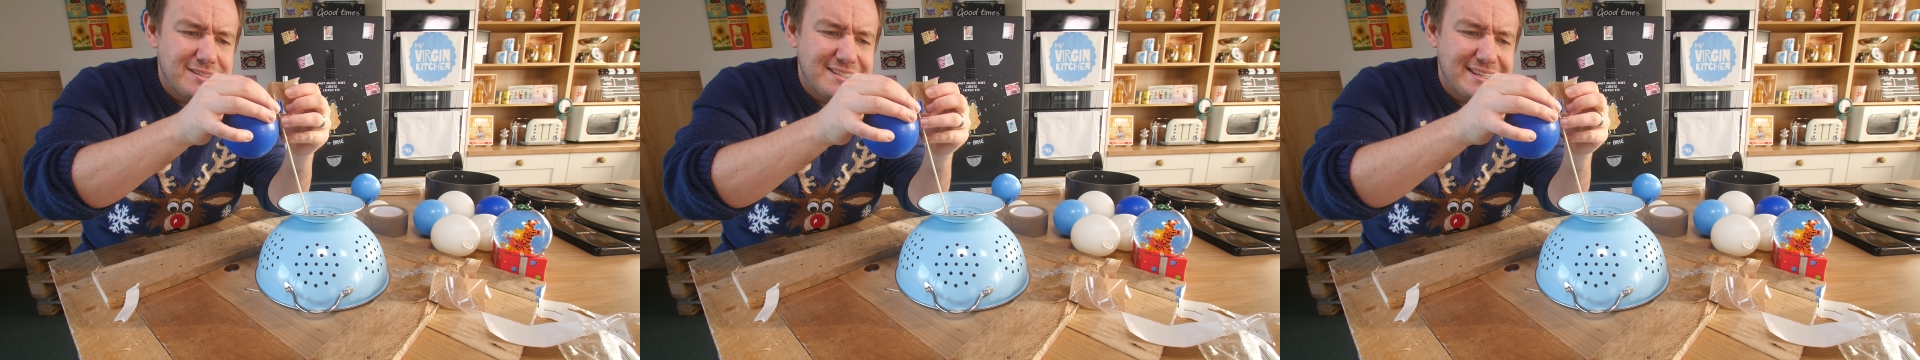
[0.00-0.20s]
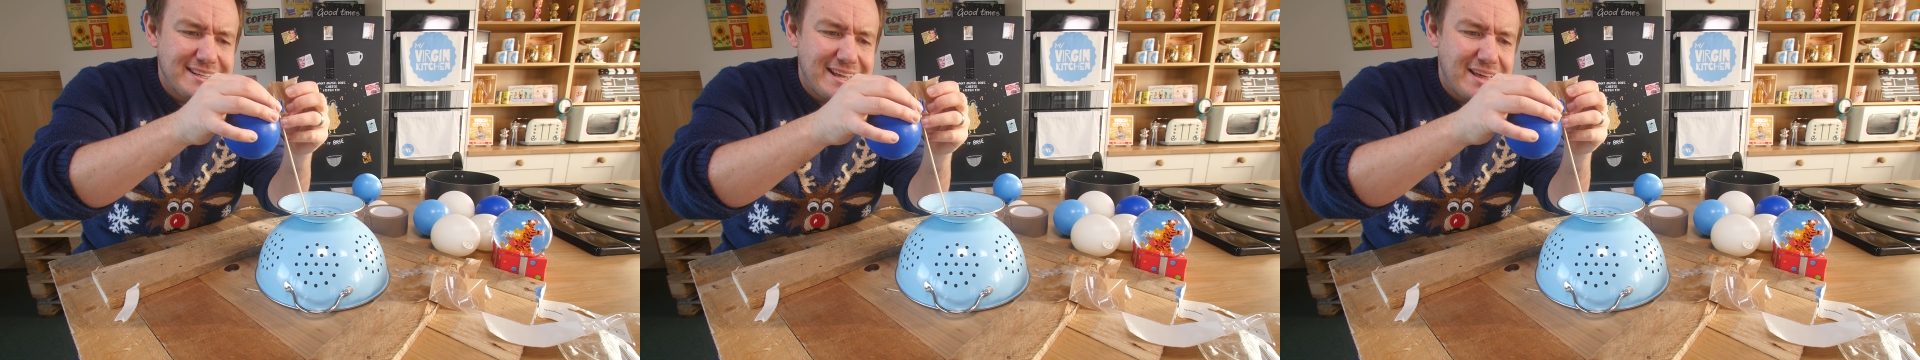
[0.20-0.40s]

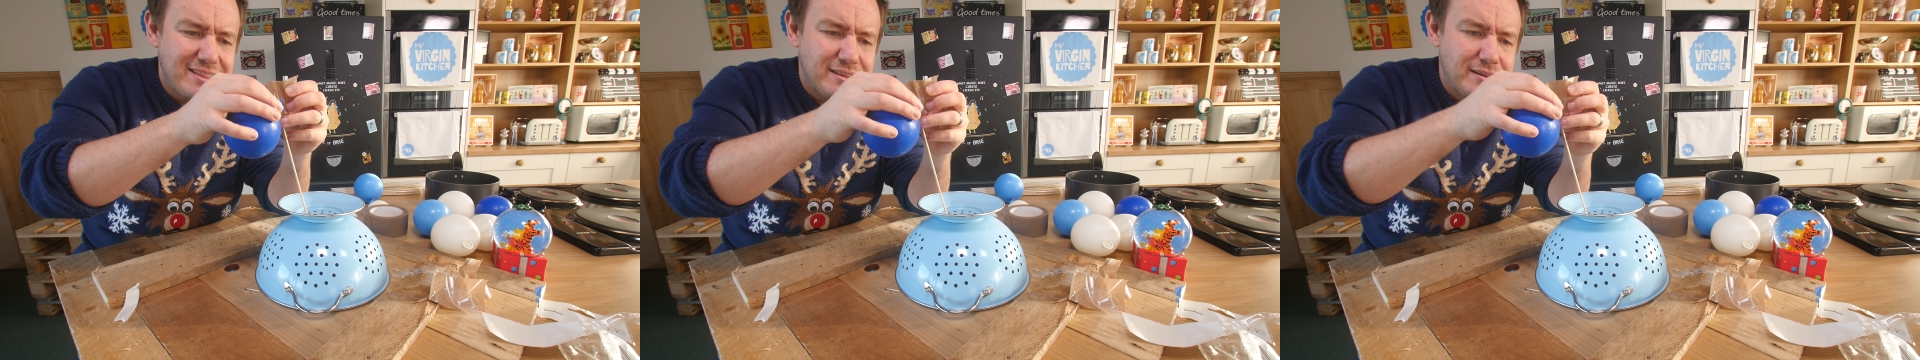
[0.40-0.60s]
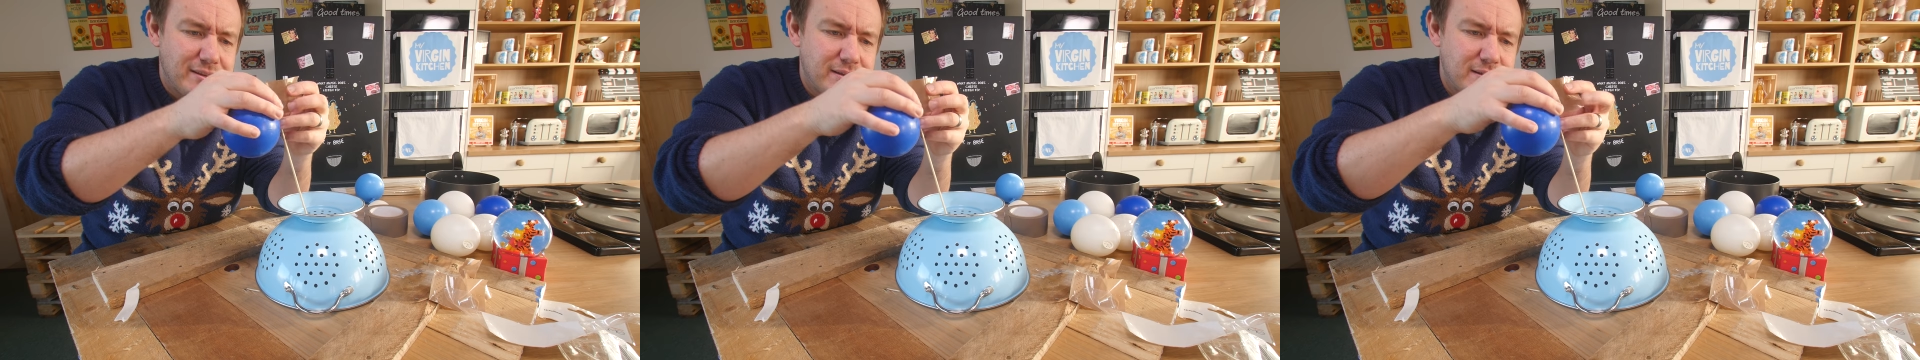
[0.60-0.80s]

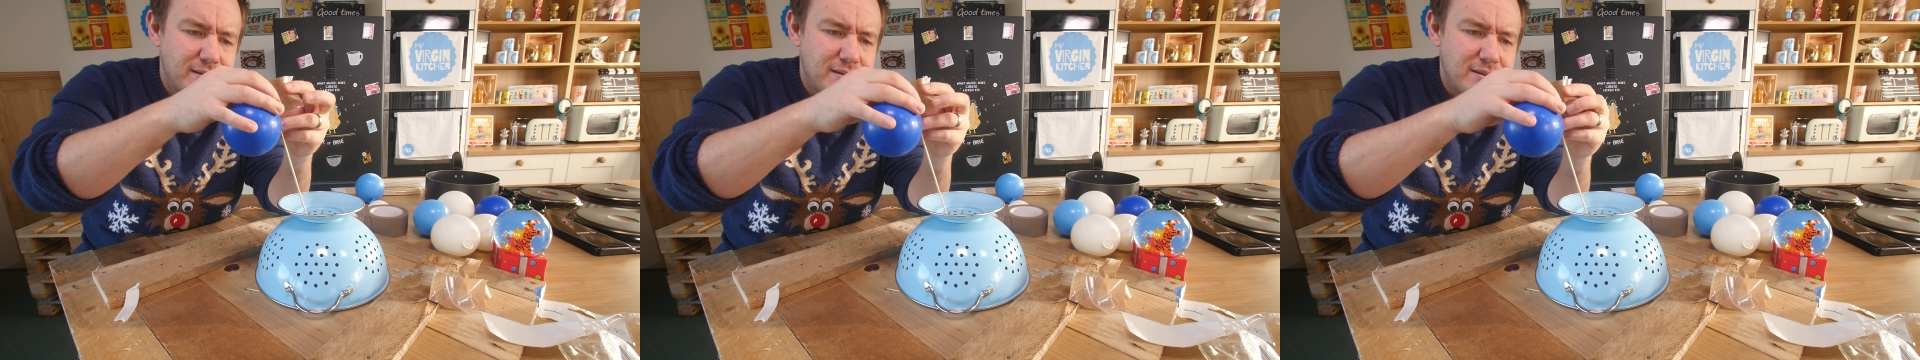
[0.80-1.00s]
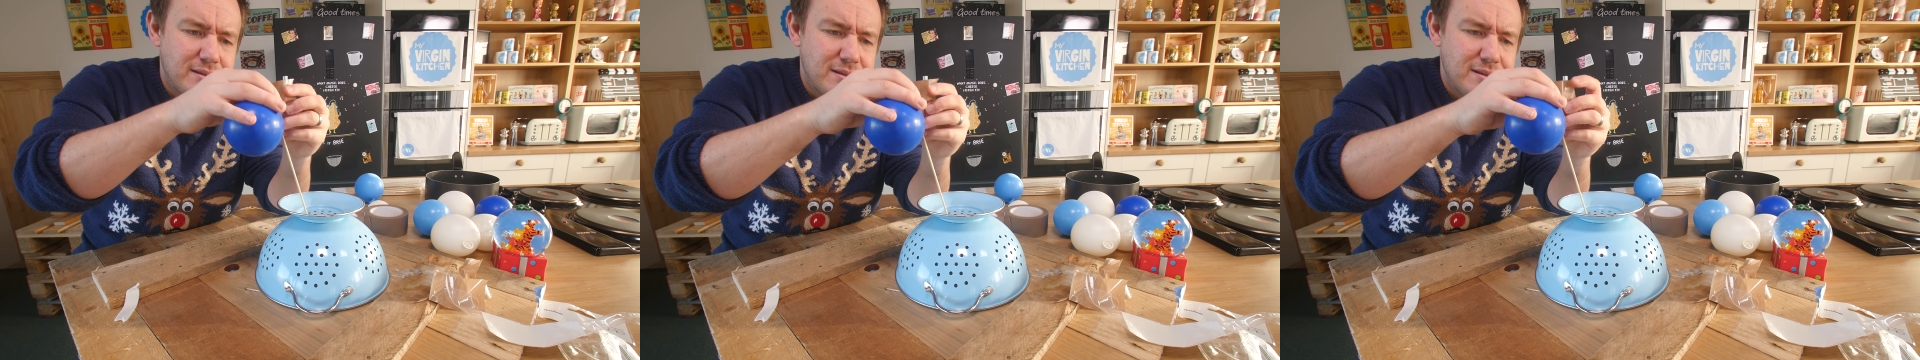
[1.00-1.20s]
together
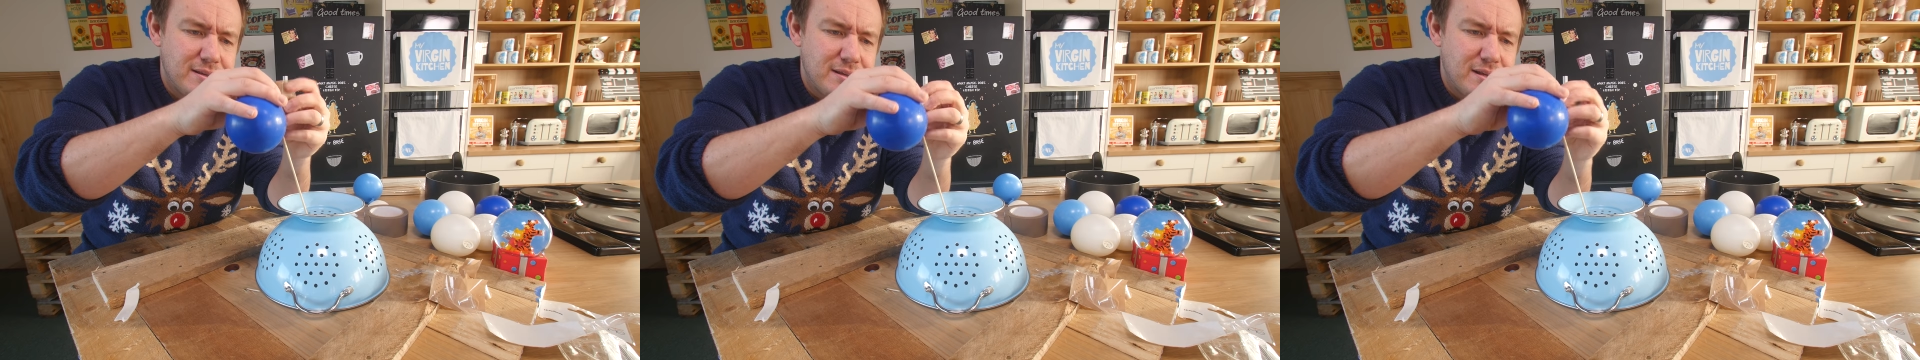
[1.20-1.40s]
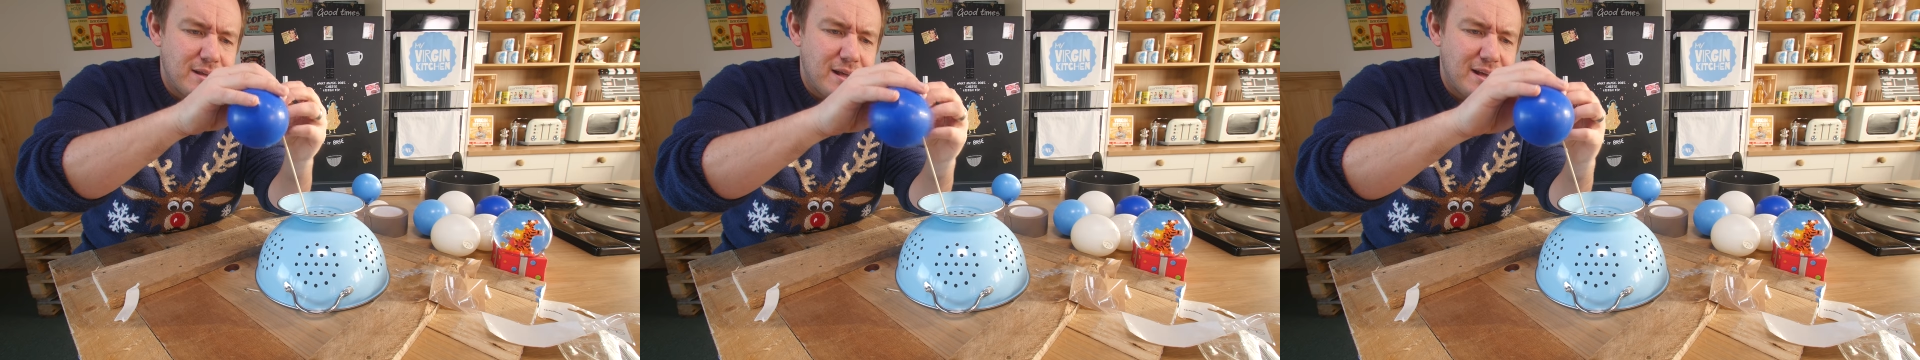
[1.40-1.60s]

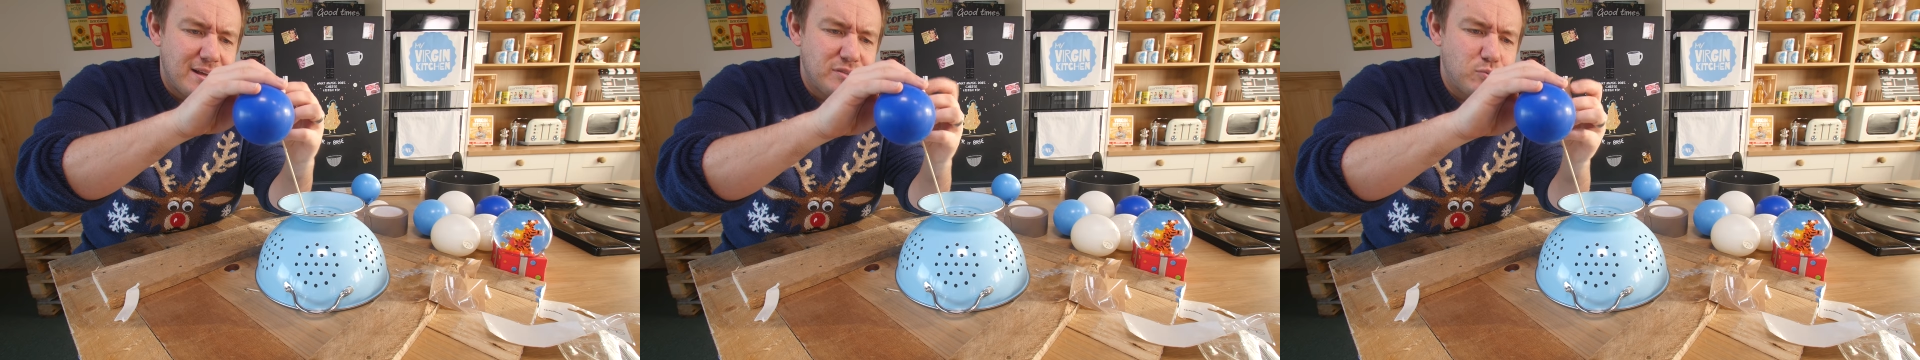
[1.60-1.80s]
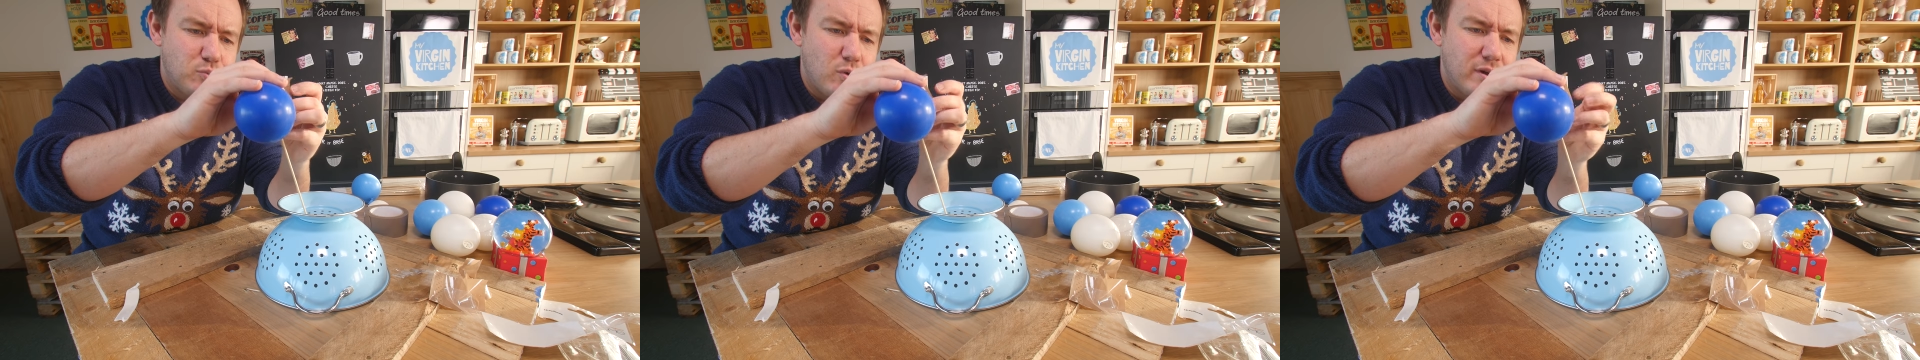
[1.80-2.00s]

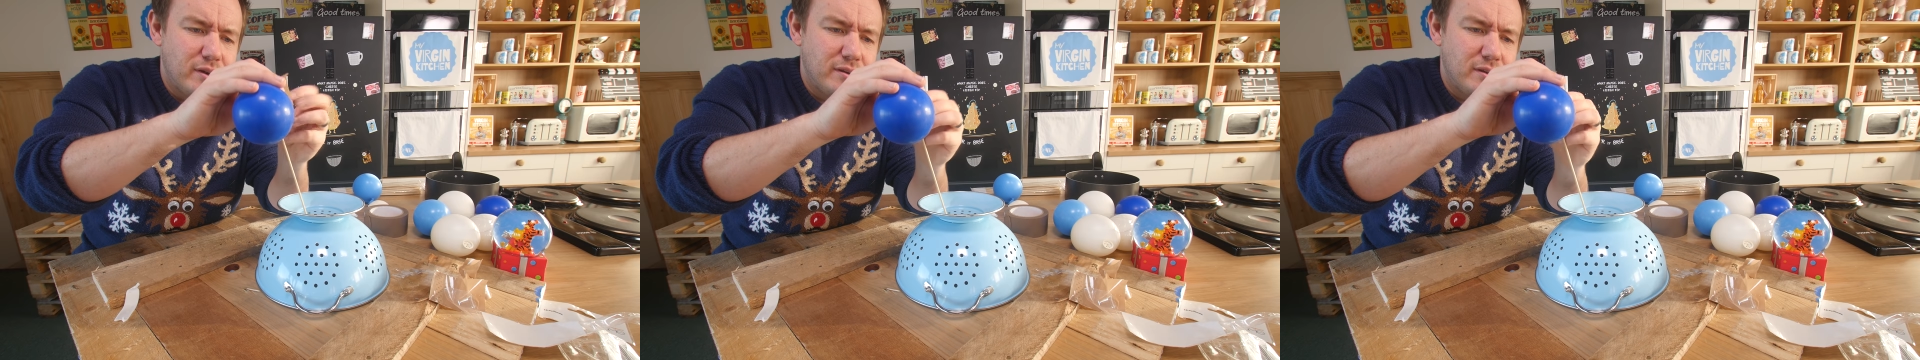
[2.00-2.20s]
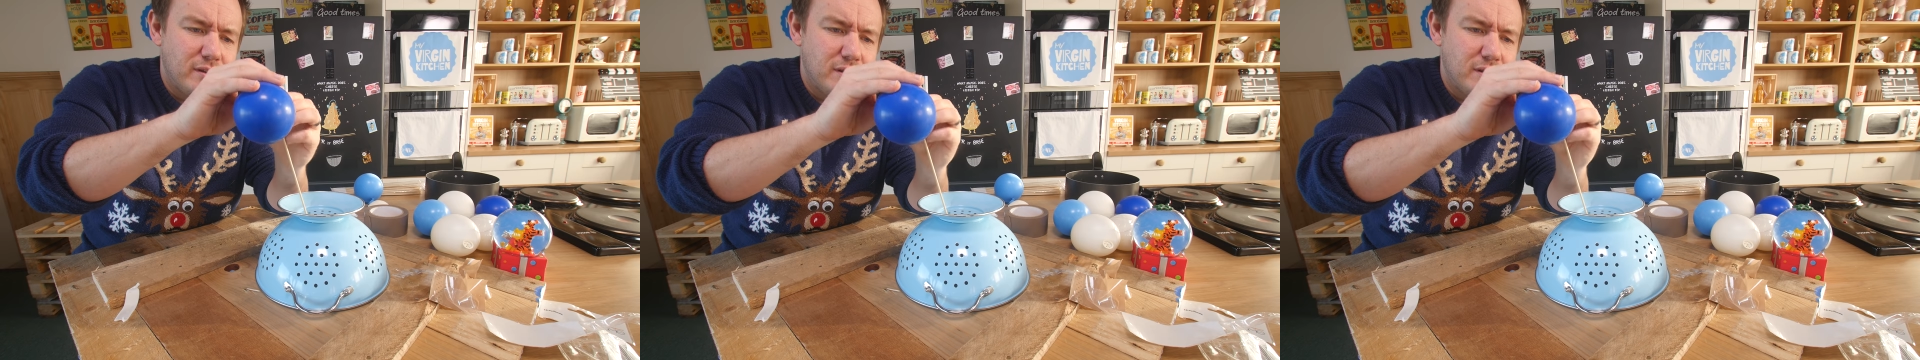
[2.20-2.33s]
as one.